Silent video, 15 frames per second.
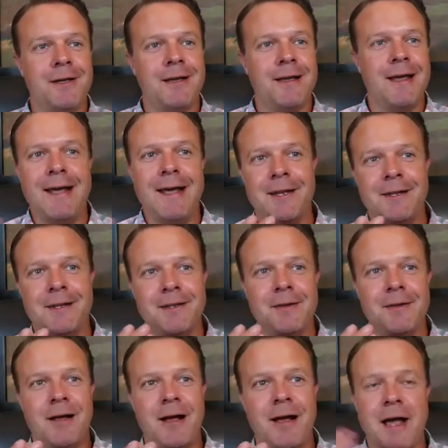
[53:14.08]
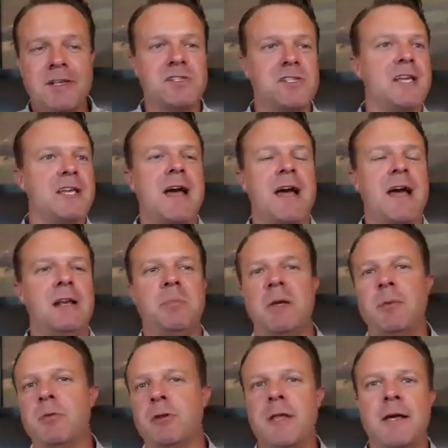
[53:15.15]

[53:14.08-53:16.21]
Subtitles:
And I say that, and people are